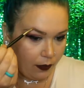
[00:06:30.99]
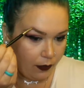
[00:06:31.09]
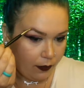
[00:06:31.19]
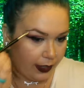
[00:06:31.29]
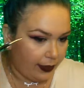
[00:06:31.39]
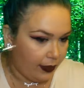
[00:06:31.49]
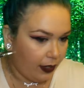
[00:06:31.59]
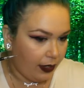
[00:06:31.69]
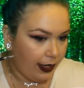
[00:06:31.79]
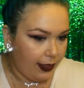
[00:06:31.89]
Right there,
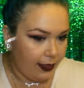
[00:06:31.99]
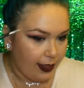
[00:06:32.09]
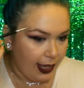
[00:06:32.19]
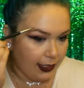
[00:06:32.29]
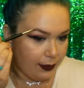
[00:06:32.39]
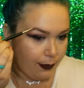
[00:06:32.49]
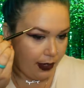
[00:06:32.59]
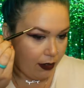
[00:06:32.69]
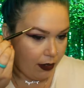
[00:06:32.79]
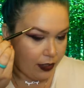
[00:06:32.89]
and that's
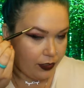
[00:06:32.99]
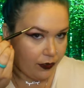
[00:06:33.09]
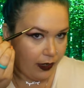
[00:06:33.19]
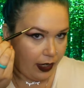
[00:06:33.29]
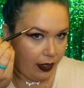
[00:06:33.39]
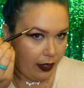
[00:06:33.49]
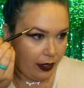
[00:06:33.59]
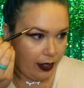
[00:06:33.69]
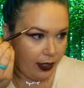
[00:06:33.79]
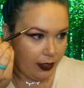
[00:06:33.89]
my arch right
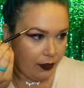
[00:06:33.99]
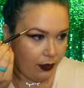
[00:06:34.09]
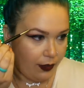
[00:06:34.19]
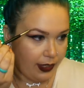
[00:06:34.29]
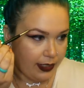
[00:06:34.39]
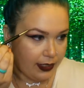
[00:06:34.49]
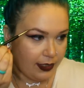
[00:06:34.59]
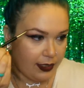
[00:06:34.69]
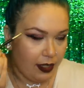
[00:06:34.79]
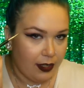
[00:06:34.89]
here. I know you guys can
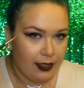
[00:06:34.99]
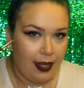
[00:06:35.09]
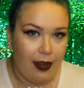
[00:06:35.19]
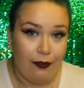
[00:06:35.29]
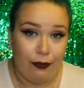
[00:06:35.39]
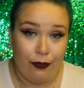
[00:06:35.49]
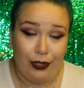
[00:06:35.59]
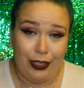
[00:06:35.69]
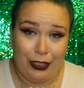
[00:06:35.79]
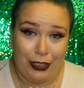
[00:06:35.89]
tell because I have
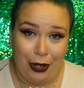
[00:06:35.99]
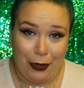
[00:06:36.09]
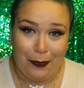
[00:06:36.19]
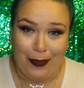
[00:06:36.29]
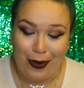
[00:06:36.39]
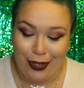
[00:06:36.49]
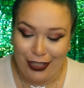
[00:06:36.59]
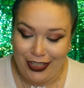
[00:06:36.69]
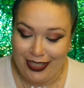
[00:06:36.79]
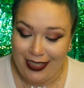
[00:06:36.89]
really sharp
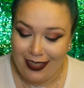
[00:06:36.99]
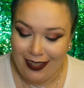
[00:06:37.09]
arches.